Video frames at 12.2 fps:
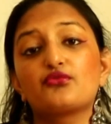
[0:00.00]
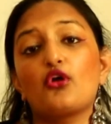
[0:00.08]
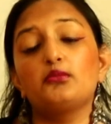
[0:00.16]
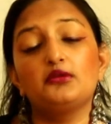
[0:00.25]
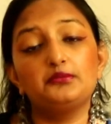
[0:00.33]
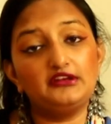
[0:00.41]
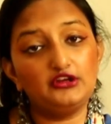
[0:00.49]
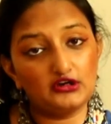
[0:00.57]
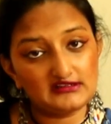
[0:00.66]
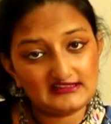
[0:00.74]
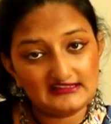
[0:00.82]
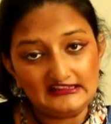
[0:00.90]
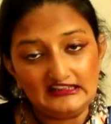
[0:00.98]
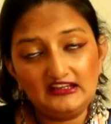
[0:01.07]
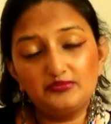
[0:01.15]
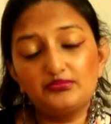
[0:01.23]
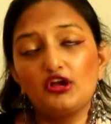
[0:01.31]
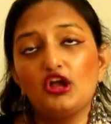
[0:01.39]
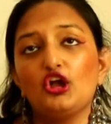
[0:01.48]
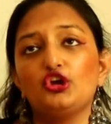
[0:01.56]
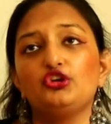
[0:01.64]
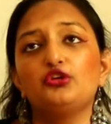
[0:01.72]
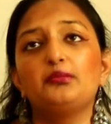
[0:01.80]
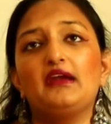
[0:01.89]
problem in your sleep.
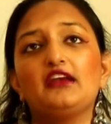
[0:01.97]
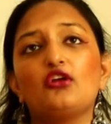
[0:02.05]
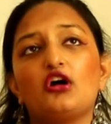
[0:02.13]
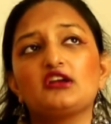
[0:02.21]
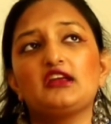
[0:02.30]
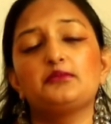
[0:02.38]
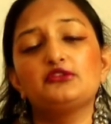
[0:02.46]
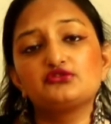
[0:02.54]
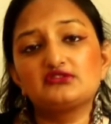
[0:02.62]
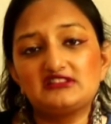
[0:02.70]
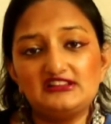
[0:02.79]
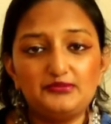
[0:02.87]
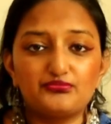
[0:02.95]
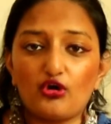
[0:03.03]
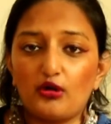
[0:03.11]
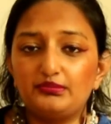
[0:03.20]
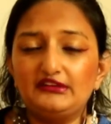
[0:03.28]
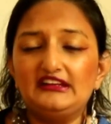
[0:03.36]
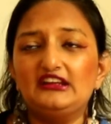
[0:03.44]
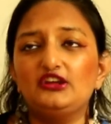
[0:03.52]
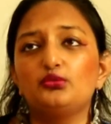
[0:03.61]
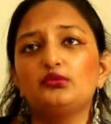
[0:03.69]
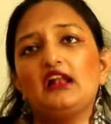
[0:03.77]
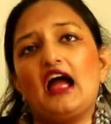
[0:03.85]
You may not able to sleep properly.
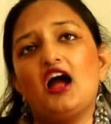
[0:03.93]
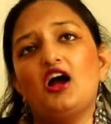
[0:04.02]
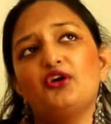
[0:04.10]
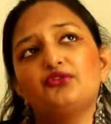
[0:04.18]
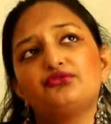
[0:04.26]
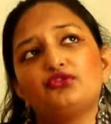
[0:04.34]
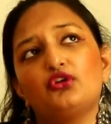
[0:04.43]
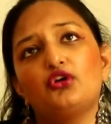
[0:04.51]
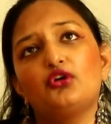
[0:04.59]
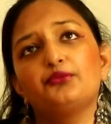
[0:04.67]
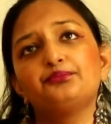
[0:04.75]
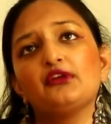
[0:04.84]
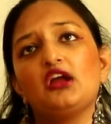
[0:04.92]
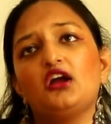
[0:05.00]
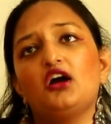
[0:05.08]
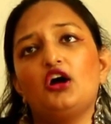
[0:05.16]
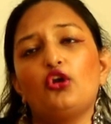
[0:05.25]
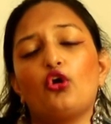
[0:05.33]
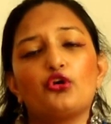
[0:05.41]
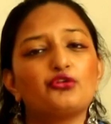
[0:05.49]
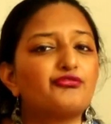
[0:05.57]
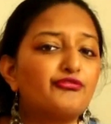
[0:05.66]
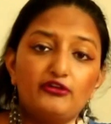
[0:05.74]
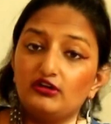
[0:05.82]
You will have a lot
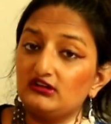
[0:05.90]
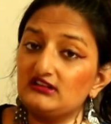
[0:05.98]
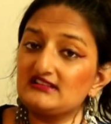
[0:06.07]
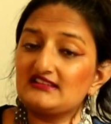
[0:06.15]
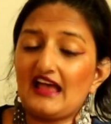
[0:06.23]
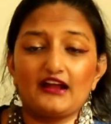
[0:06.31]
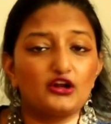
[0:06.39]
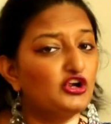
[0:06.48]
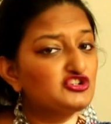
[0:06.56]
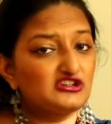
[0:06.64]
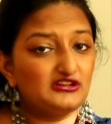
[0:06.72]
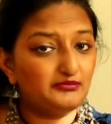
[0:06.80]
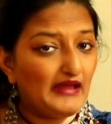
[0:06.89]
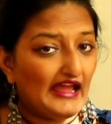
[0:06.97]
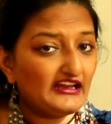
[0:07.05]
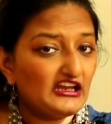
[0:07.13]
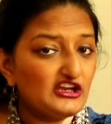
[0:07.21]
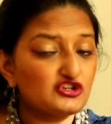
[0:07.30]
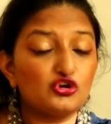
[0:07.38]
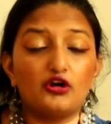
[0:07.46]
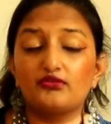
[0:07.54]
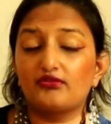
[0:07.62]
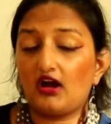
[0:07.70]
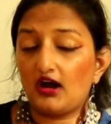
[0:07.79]
of fears, psychological baggage, a lot
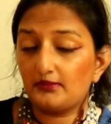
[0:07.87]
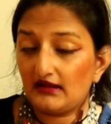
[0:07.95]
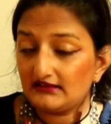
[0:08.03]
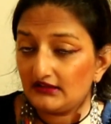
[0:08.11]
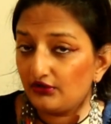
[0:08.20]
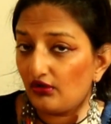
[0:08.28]
of karma that